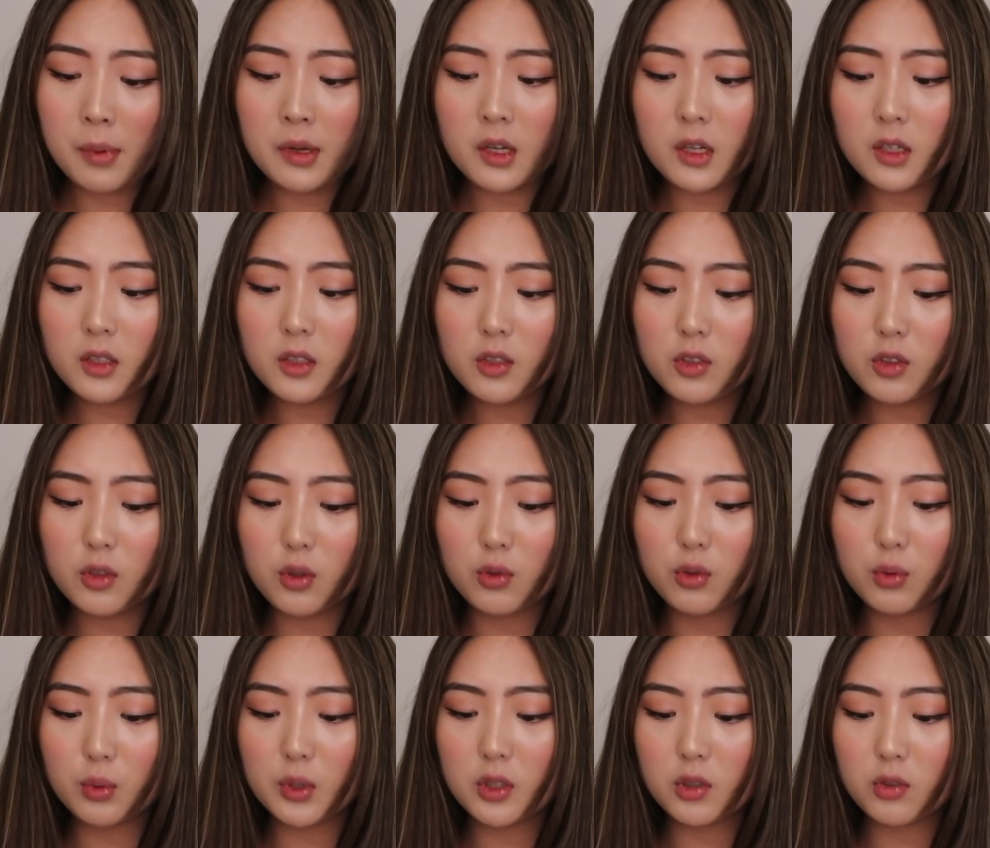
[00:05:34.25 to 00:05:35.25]
banana is so
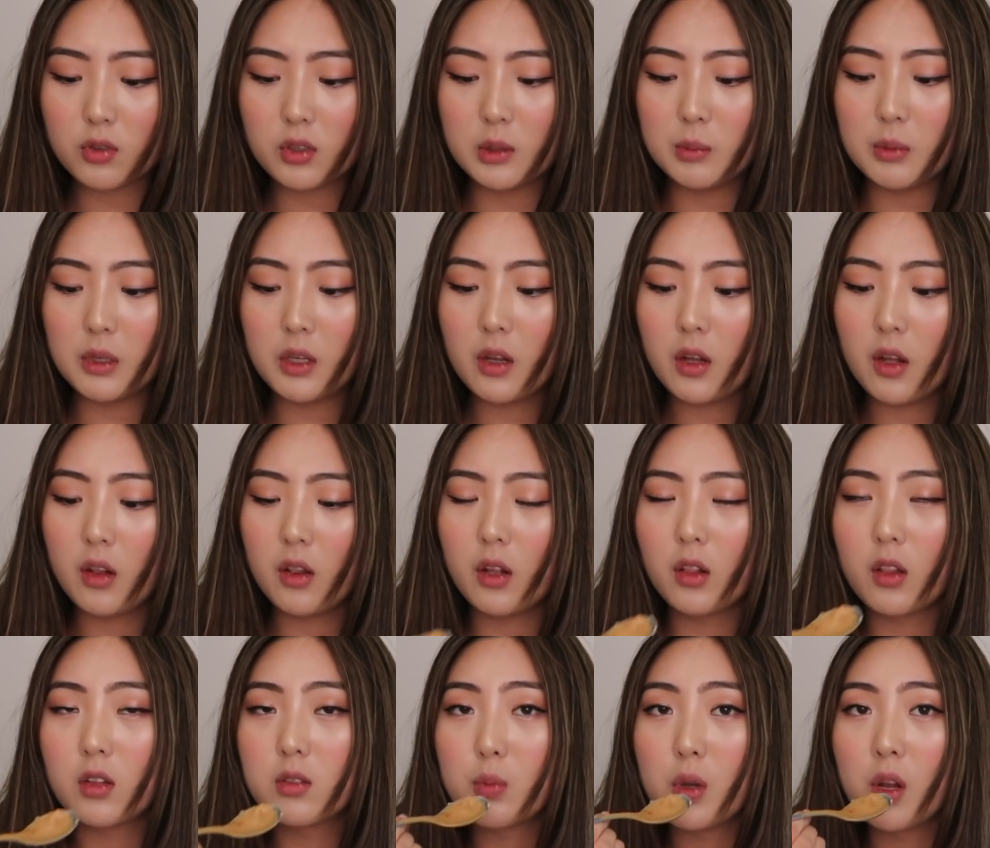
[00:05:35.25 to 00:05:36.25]
sweet and creamy and like
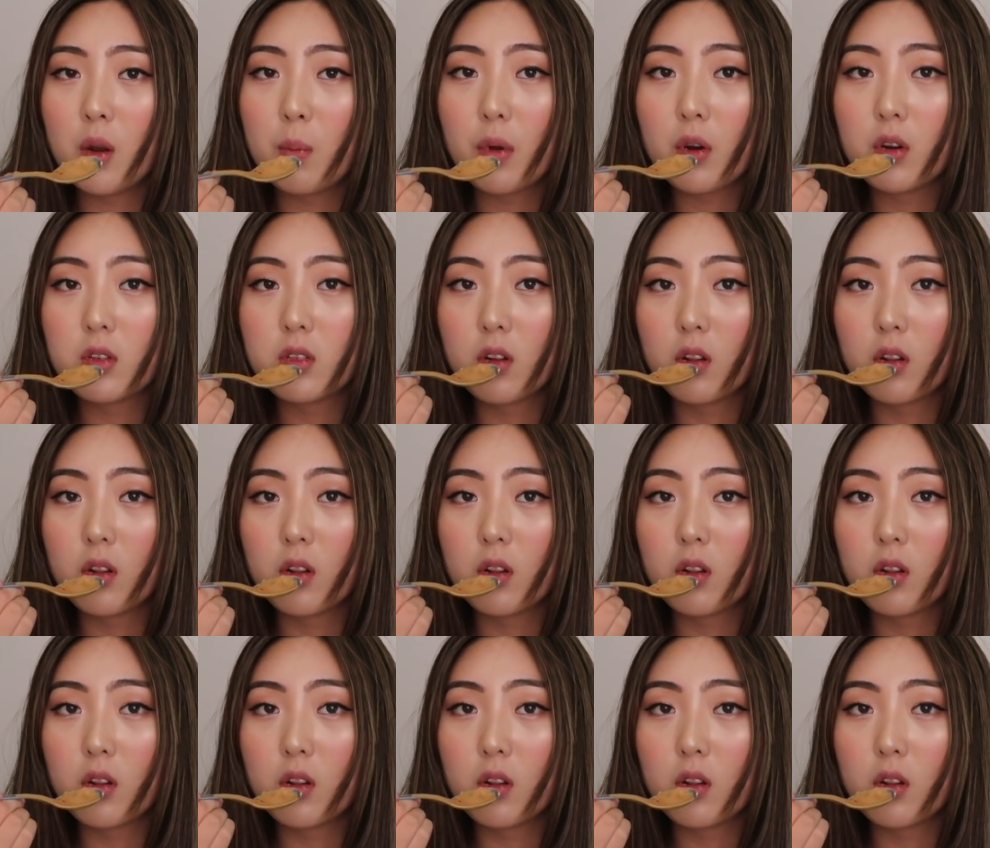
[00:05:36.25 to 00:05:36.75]
this peanut butter is